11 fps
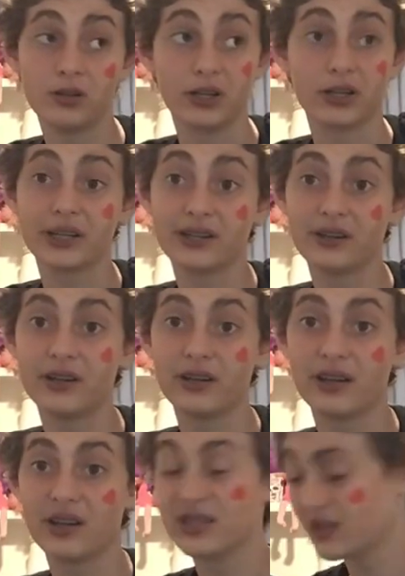Like,
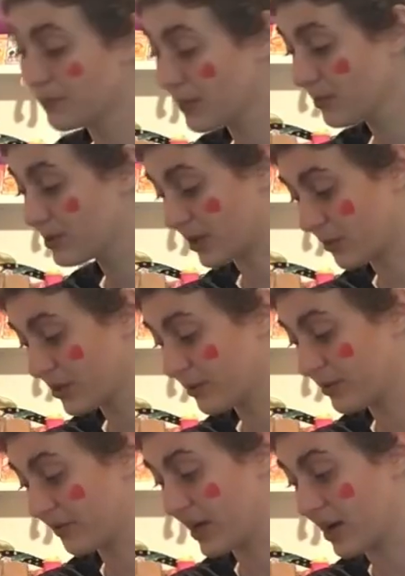I'm almost done with it,
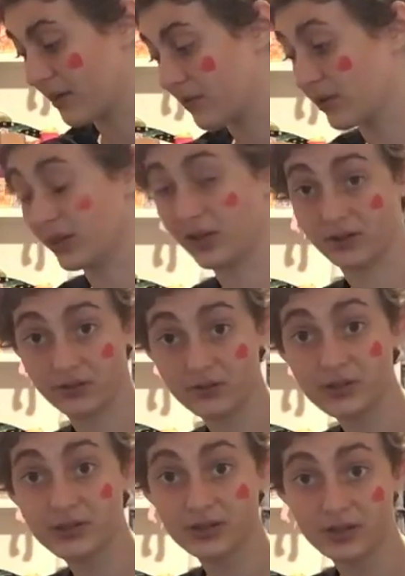but I've had it for
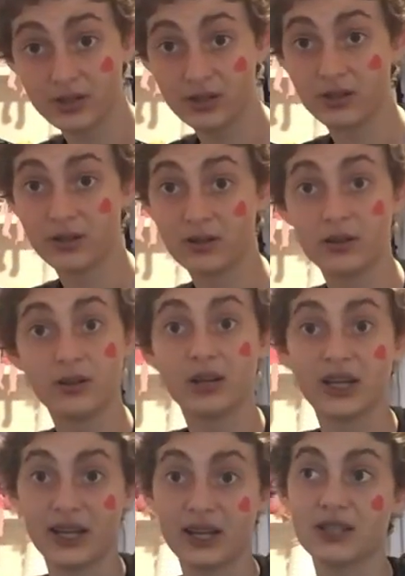years,
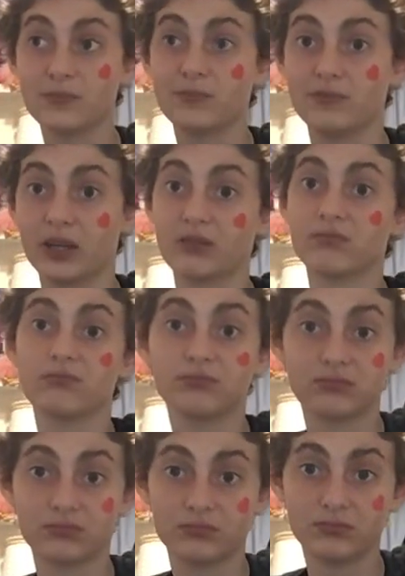and it's like
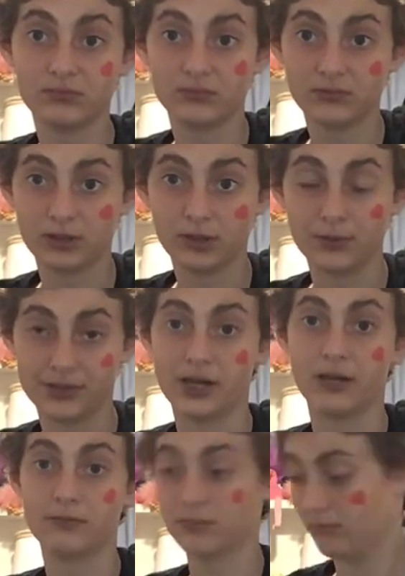almost
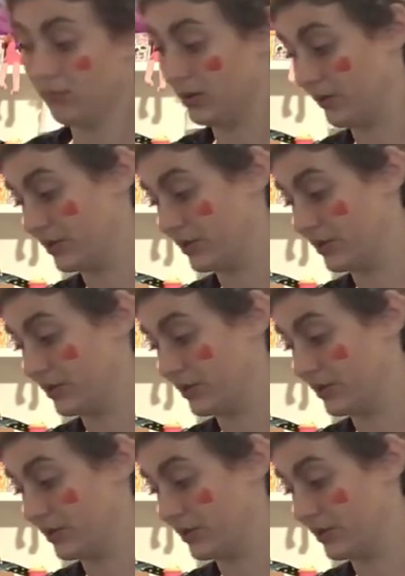done. No.